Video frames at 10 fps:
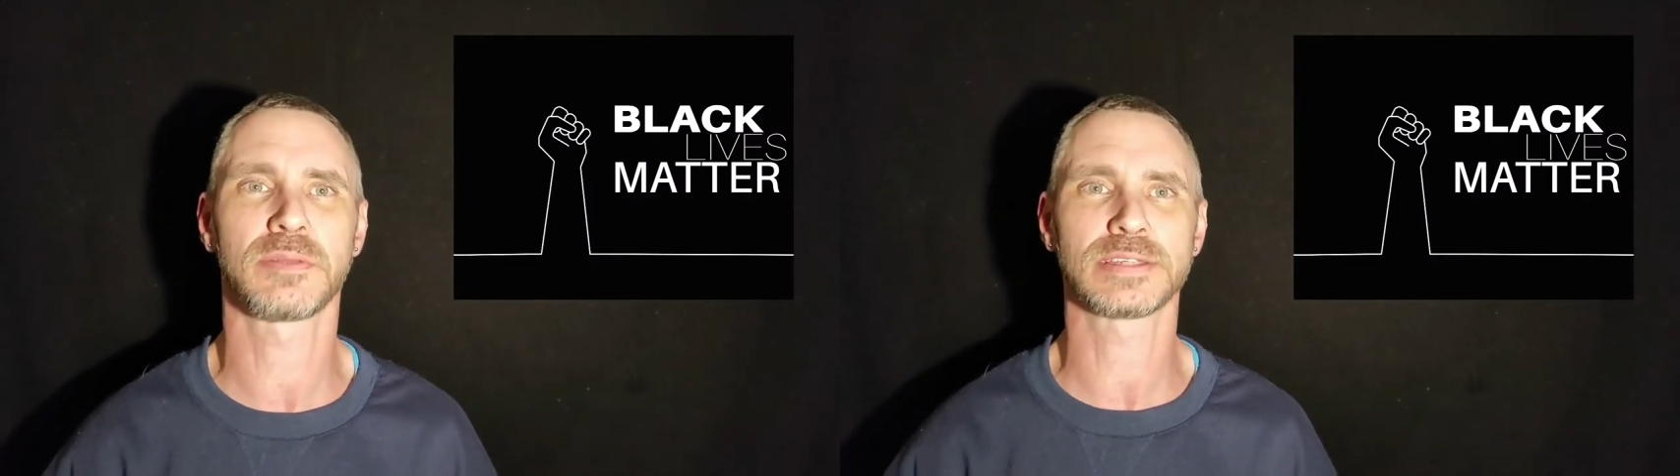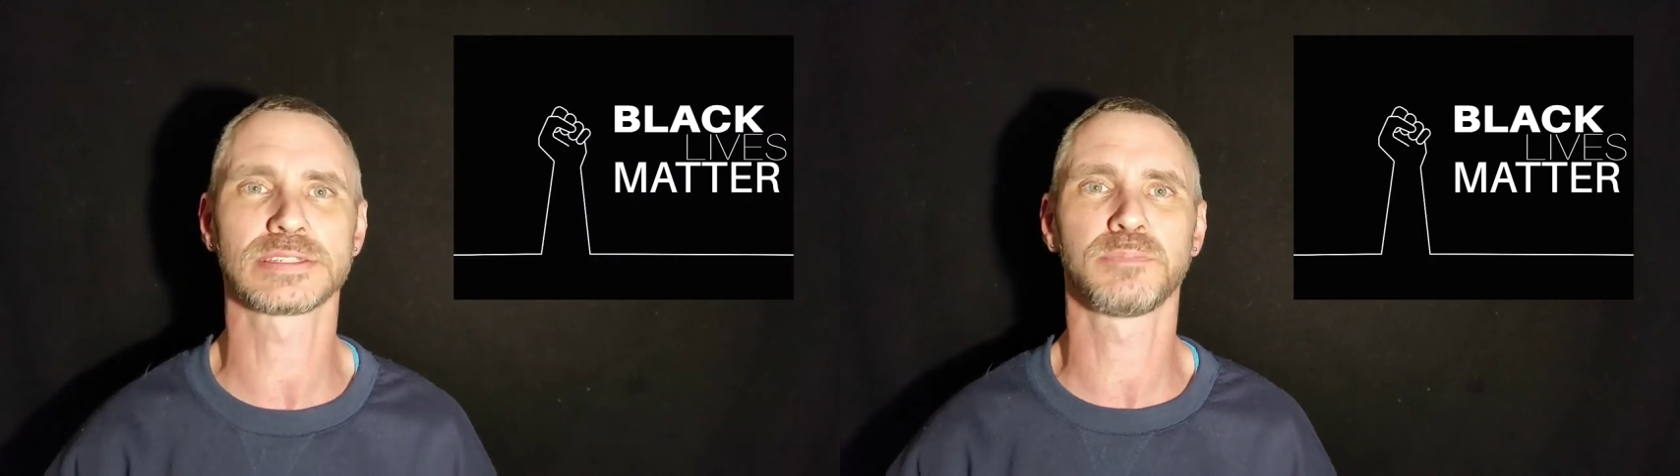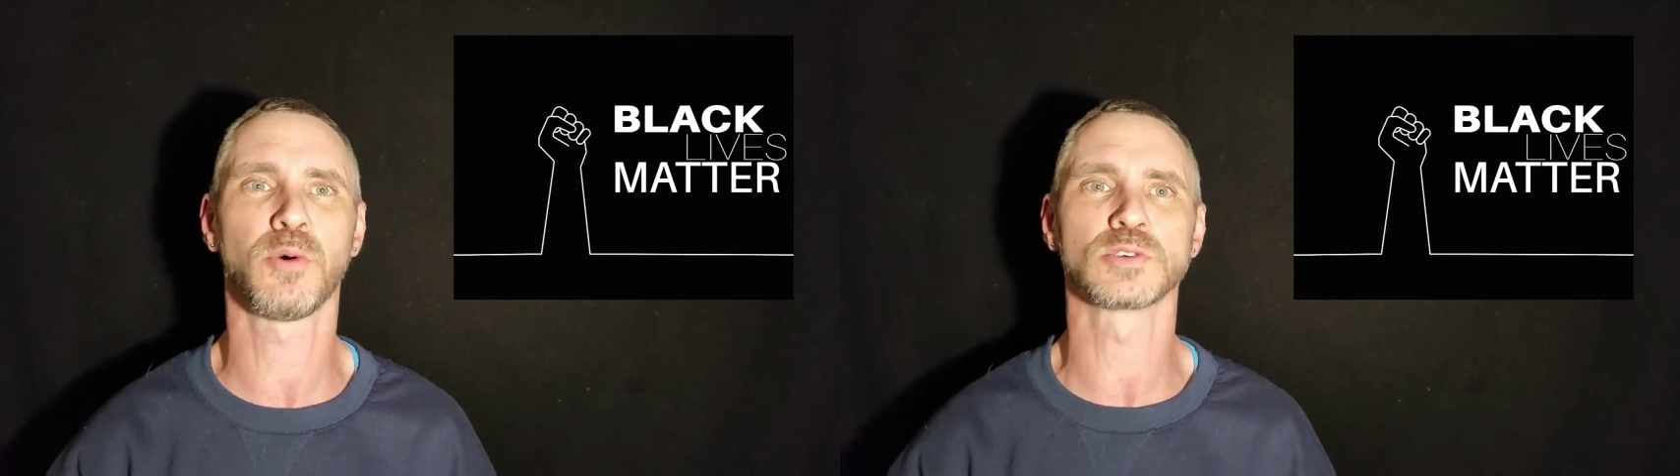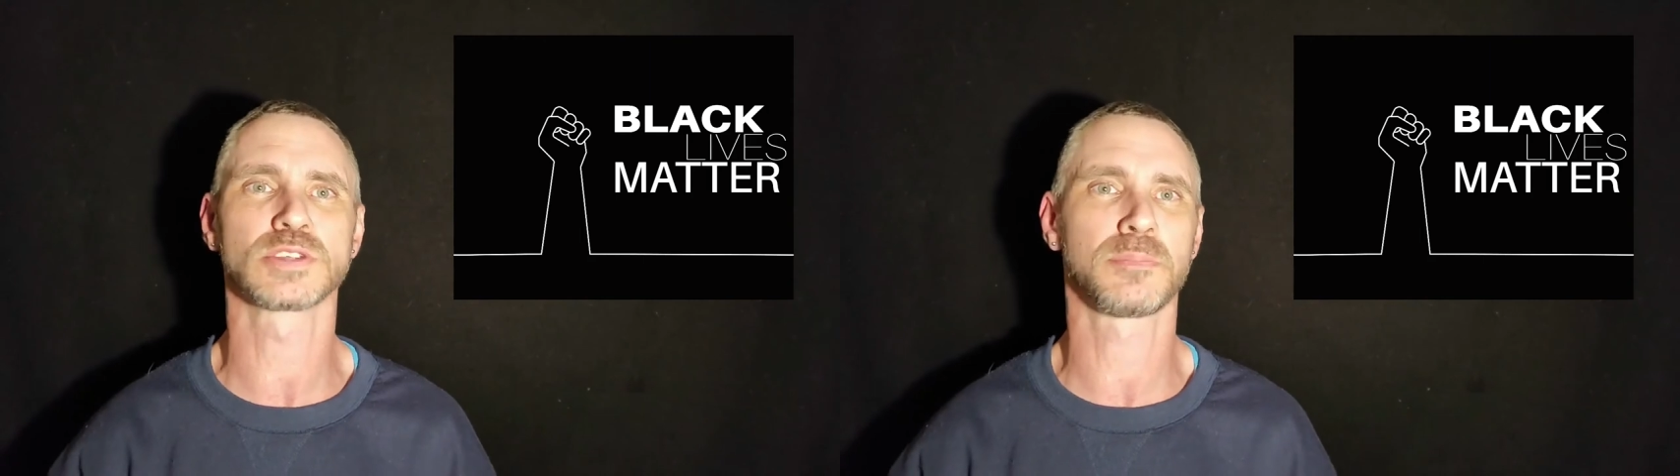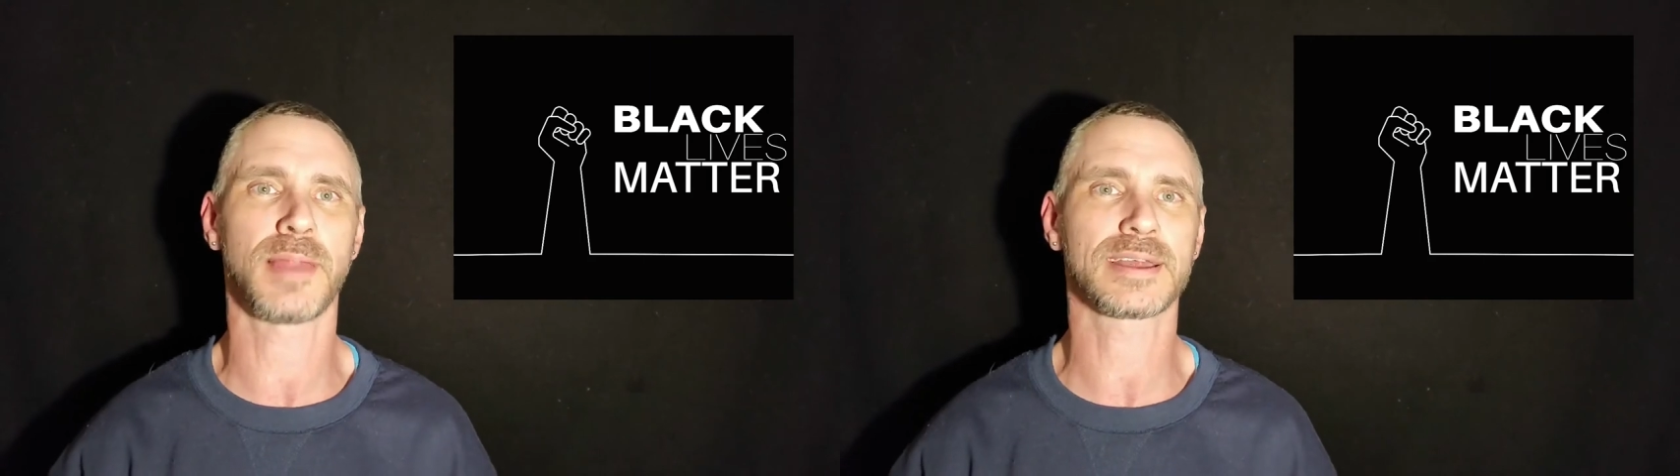they support
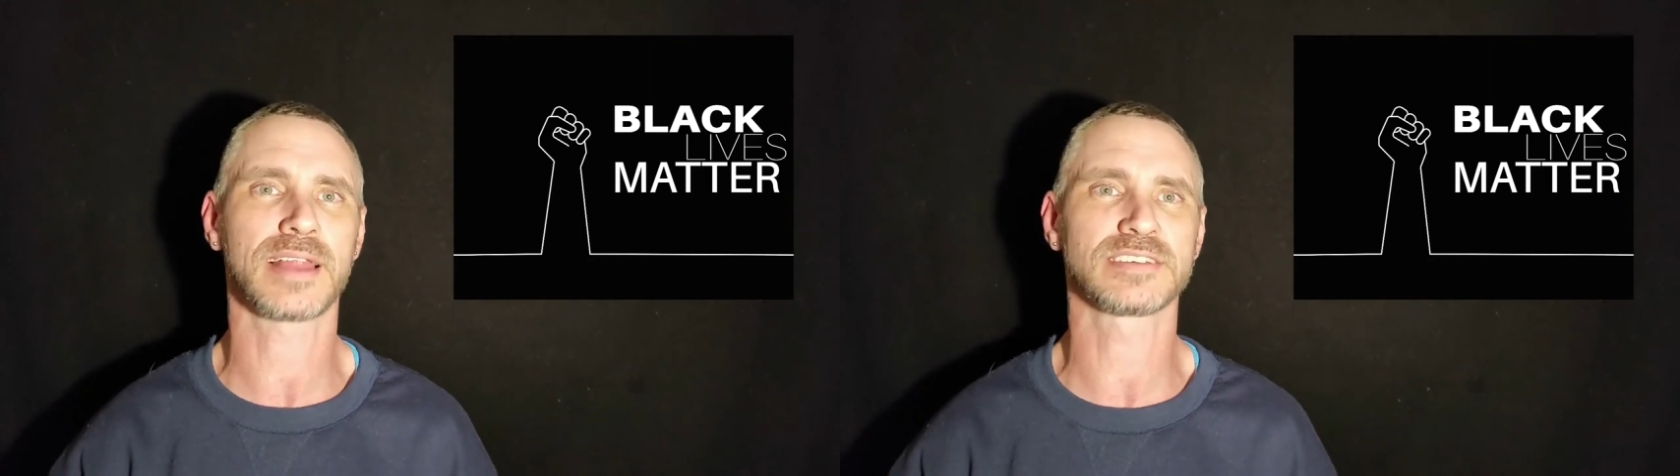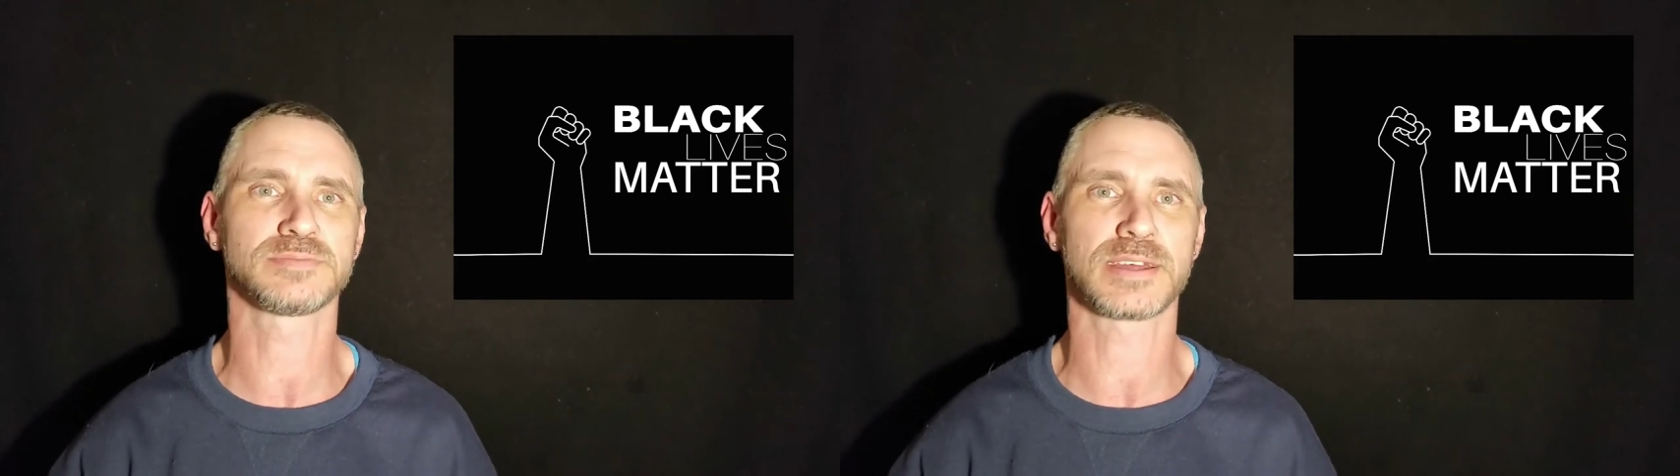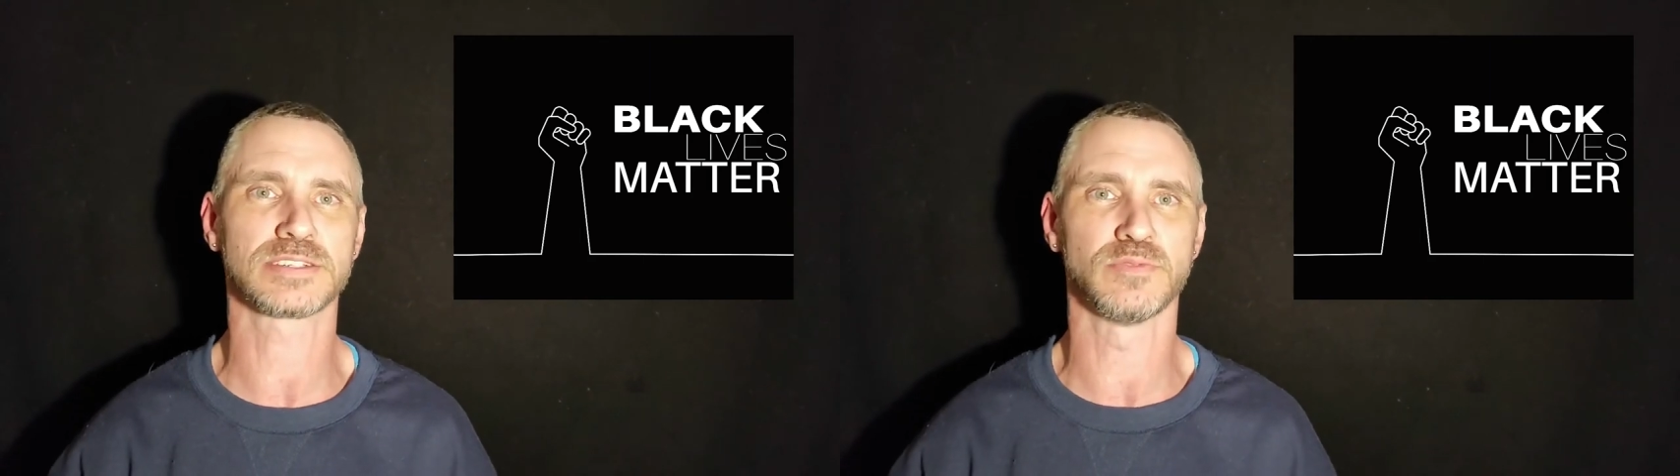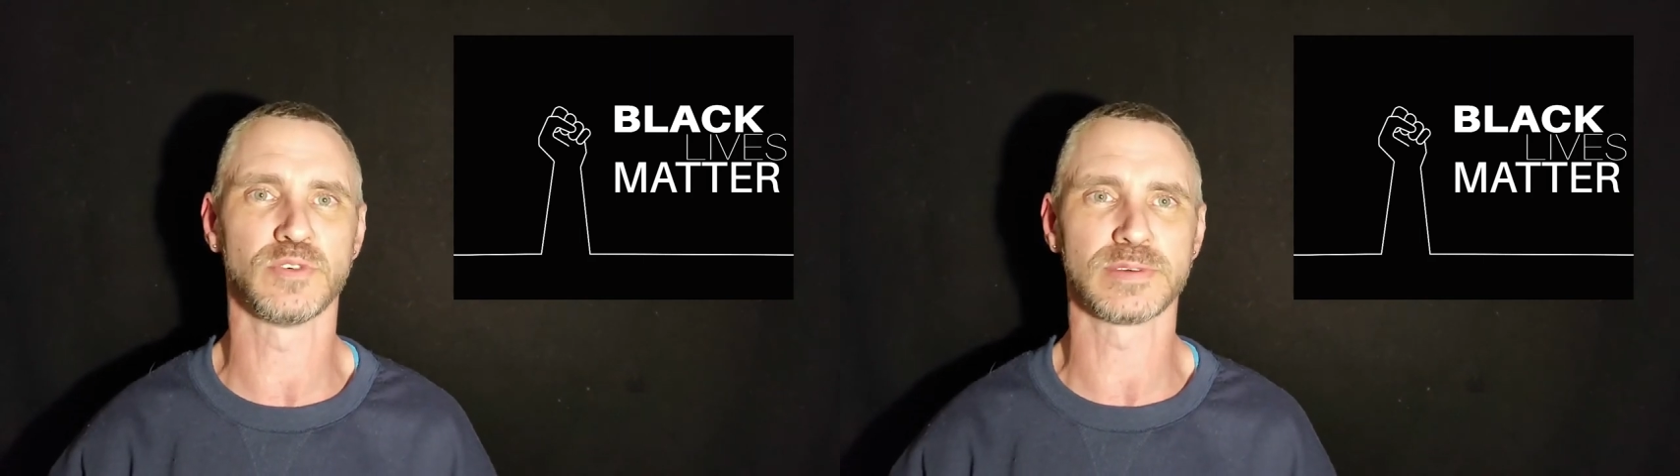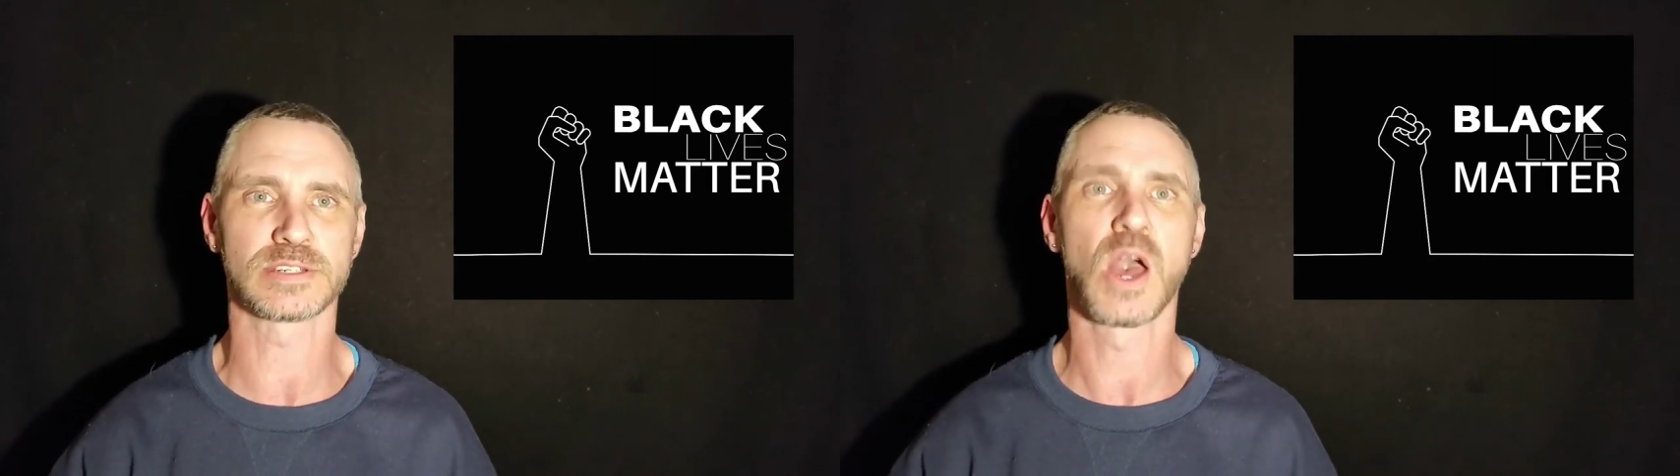the Black Lives Matter
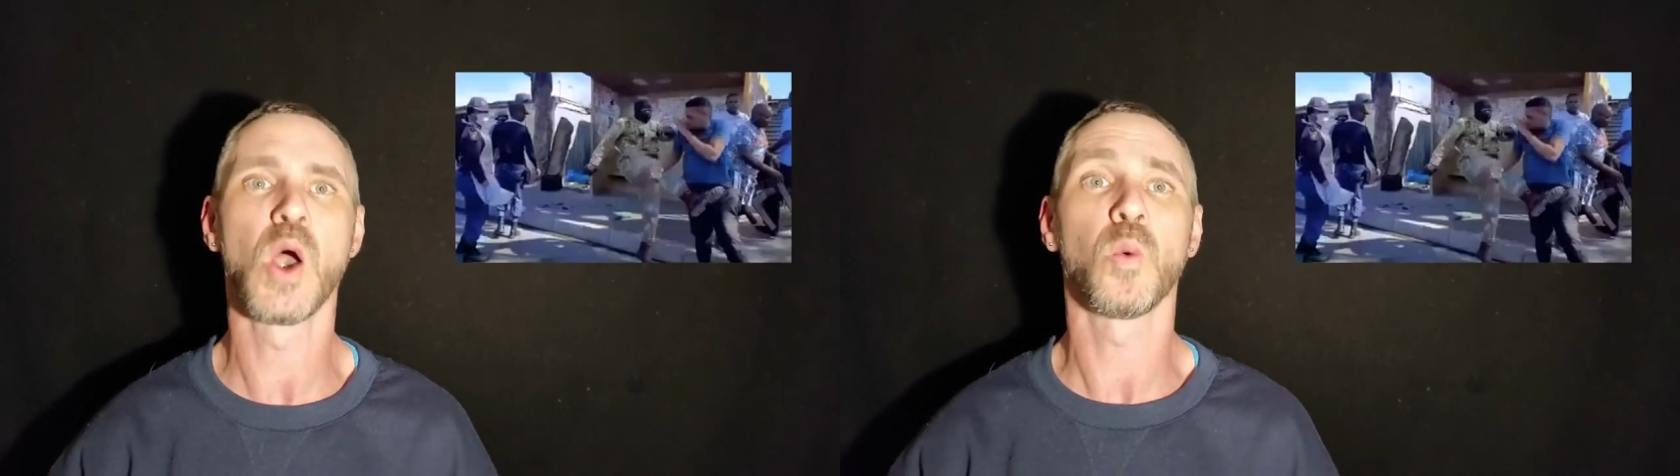movement